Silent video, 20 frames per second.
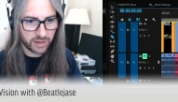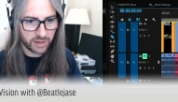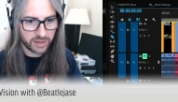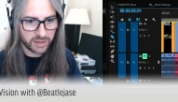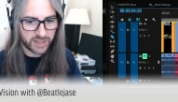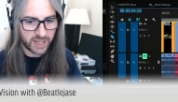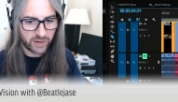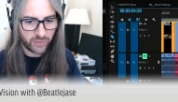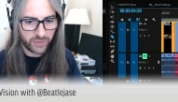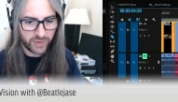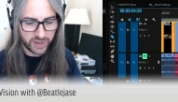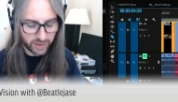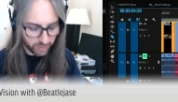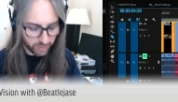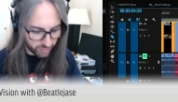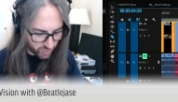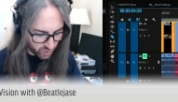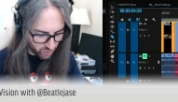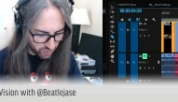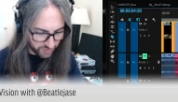Because I don't think the
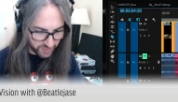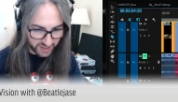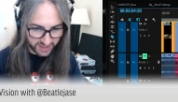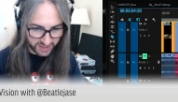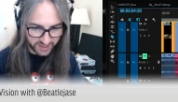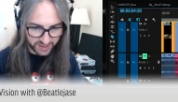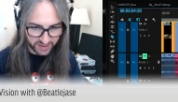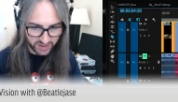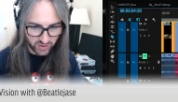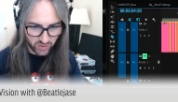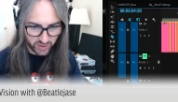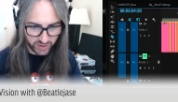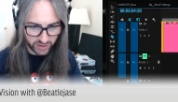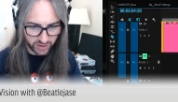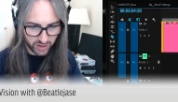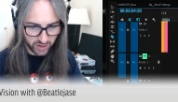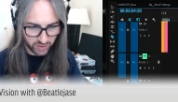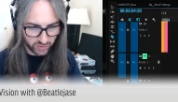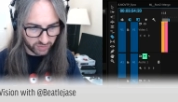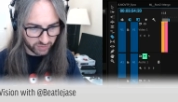movement is going to
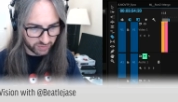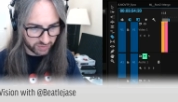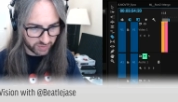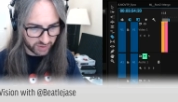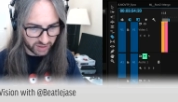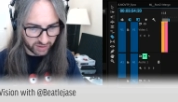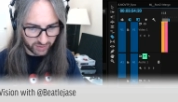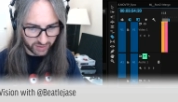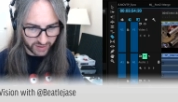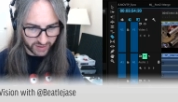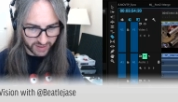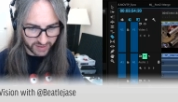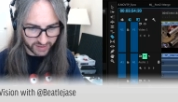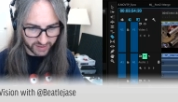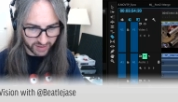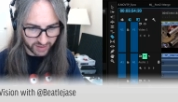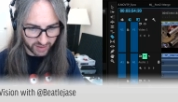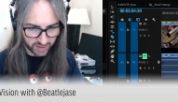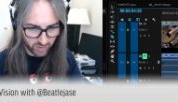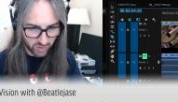go, I don't think that's
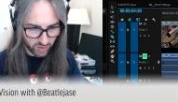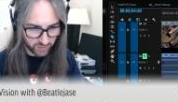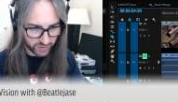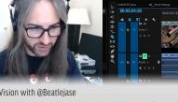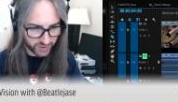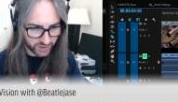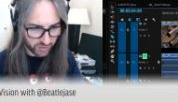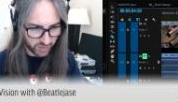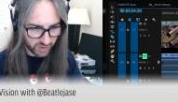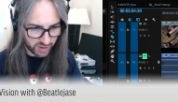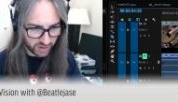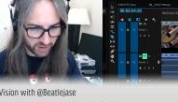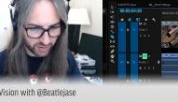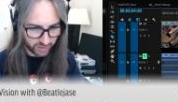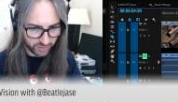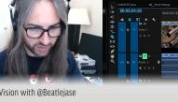going to go over so well.